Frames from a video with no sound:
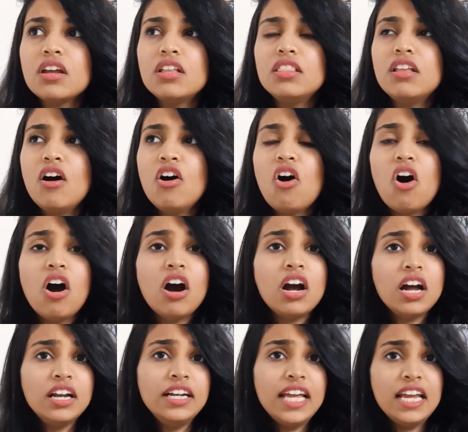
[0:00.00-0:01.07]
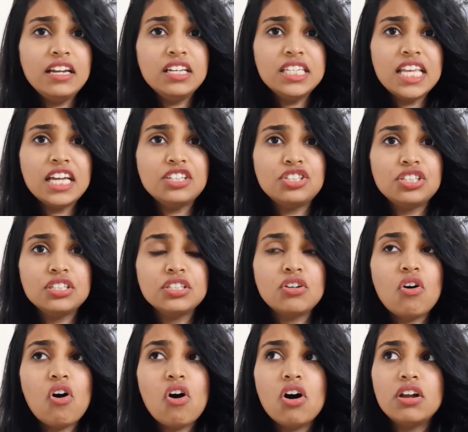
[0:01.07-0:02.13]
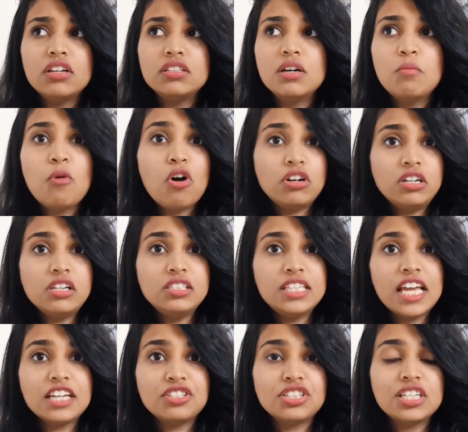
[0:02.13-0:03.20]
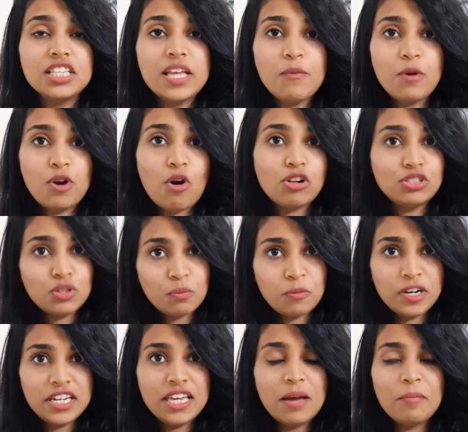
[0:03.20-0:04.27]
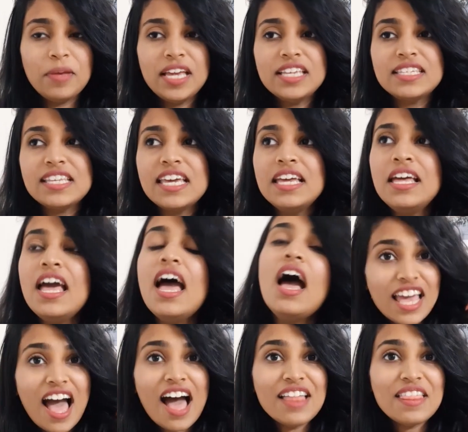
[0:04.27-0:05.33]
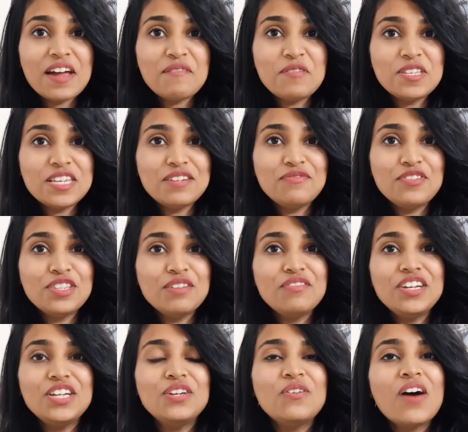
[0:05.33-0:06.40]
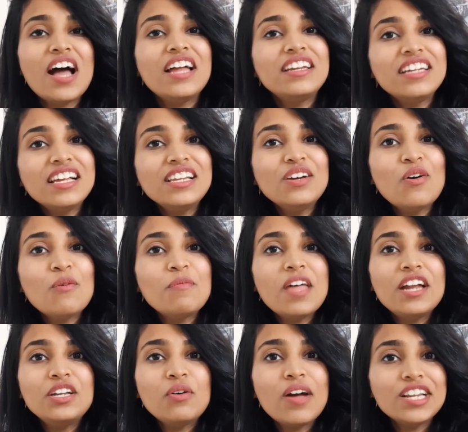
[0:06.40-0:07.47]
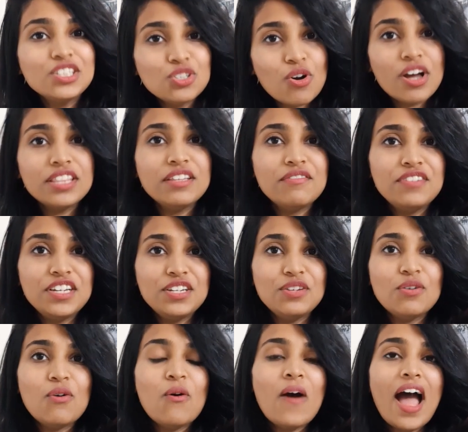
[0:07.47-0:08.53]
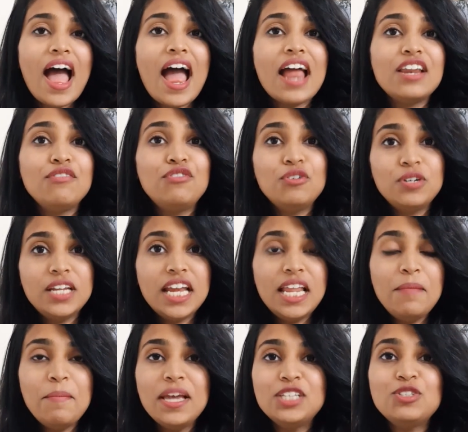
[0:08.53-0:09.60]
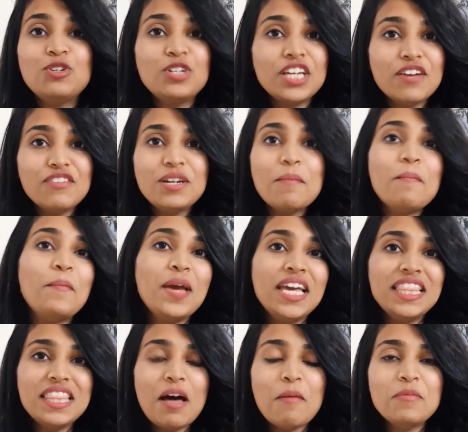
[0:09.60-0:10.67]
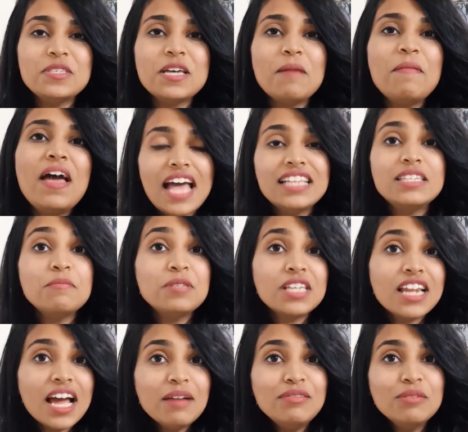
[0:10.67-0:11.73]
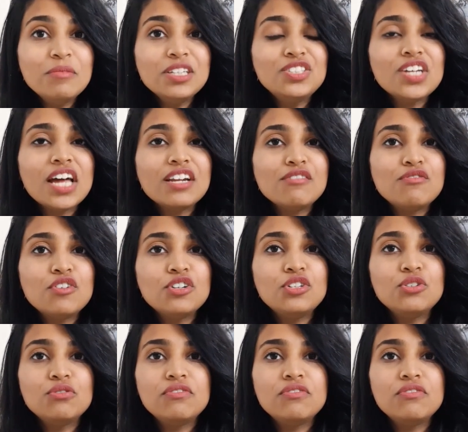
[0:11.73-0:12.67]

the container section or the bottle section. They were also pretty amazing. Yeah, that was it for the video. I really hope that you enjoyed the video, and if you did, make sure to give it a big thumbs up and subscribe to my channel for new